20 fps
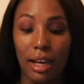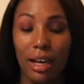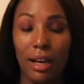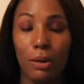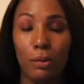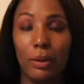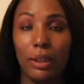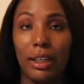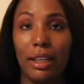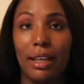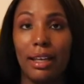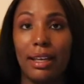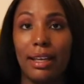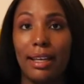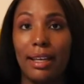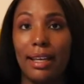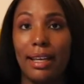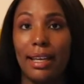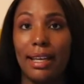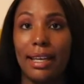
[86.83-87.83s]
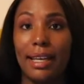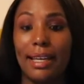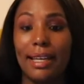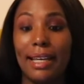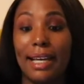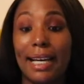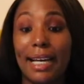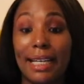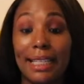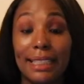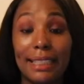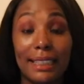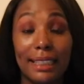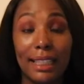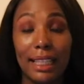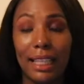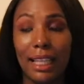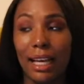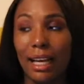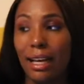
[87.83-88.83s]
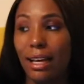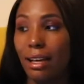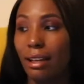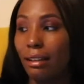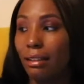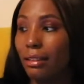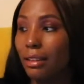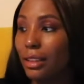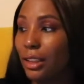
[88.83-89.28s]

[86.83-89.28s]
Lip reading: I went ahead and I did that.